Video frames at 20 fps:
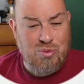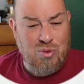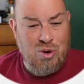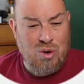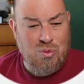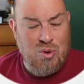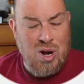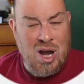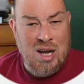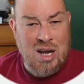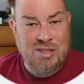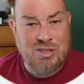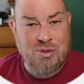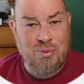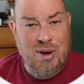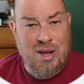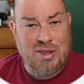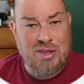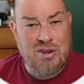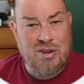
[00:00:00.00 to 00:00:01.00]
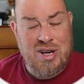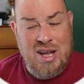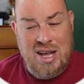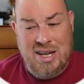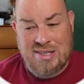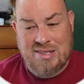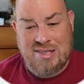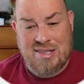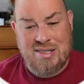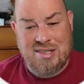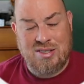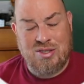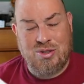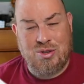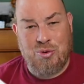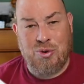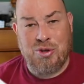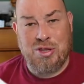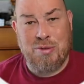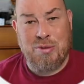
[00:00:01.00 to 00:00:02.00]
rocks around their necks and
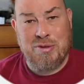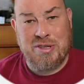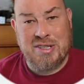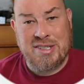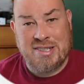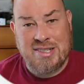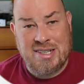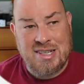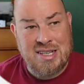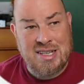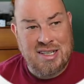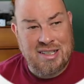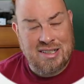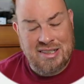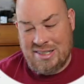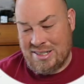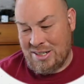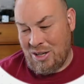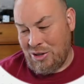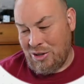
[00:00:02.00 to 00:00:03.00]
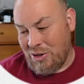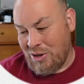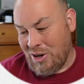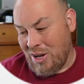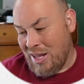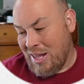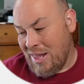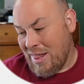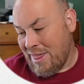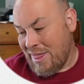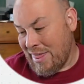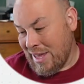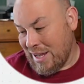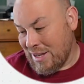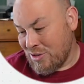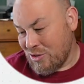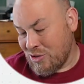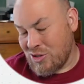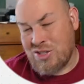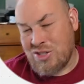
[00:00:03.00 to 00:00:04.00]
throwing them in the sea, and these other
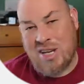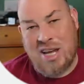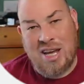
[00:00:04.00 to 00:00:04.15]
things are just kind